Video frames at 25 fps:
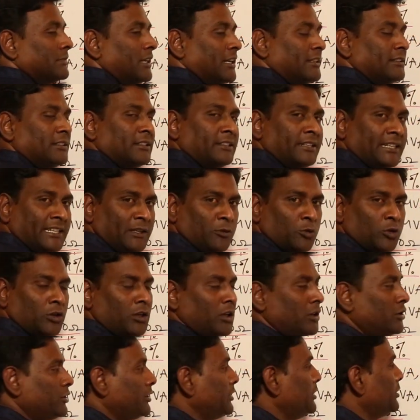either T1
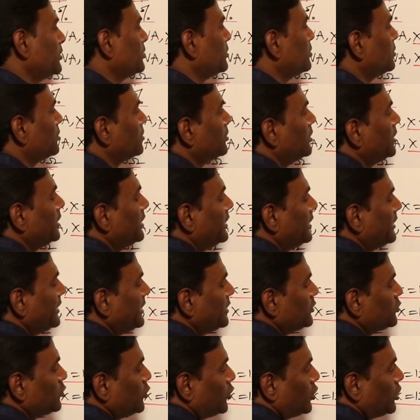or T2
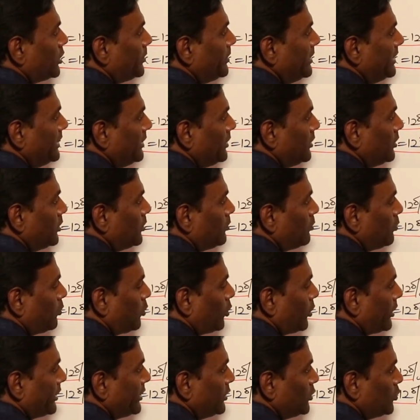is going to be
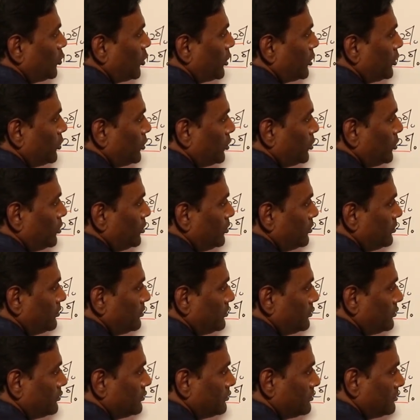0.12
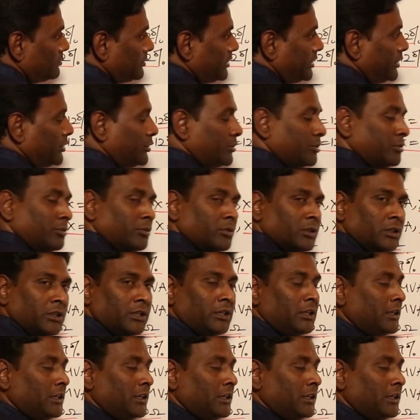into